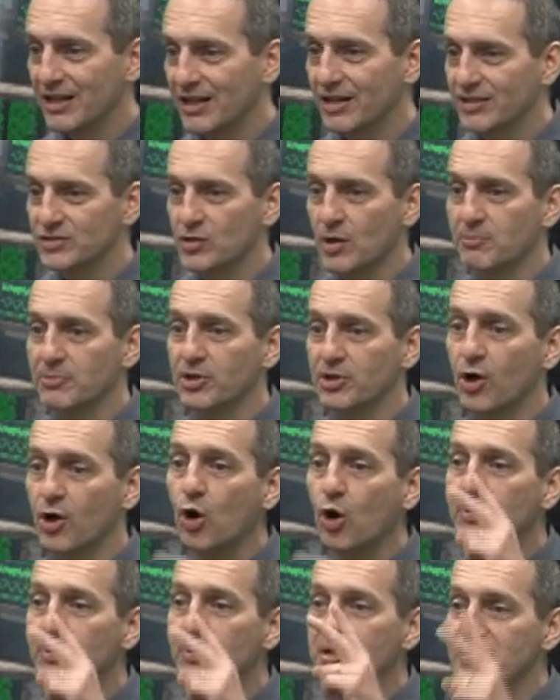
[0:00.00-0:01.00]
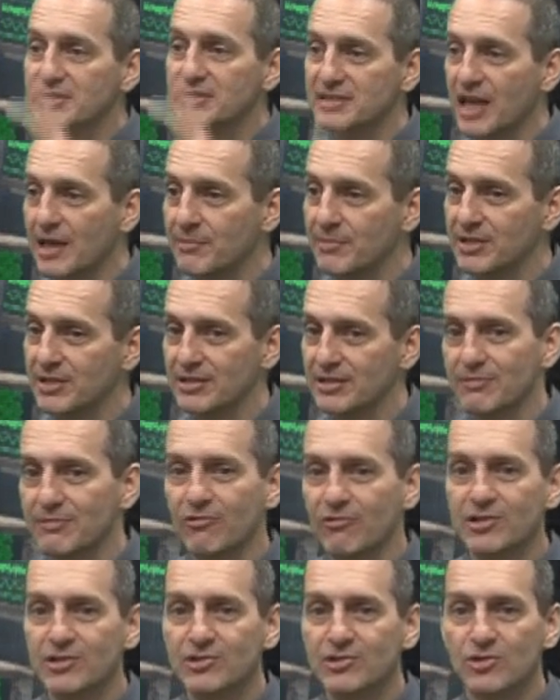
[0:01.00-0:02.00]
So I'm going to open assignment
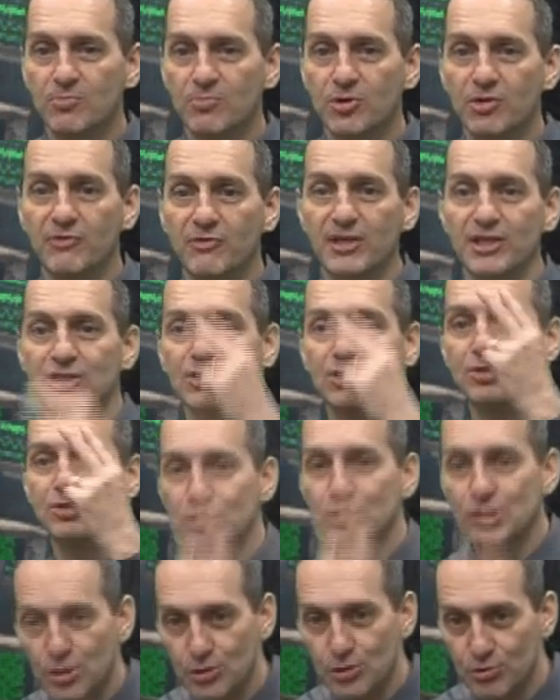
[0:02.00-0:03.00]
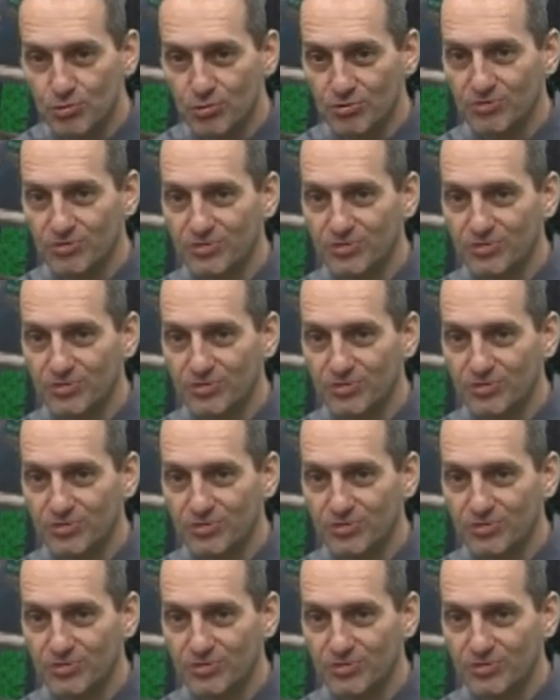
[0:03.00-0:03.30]
research motivation 2.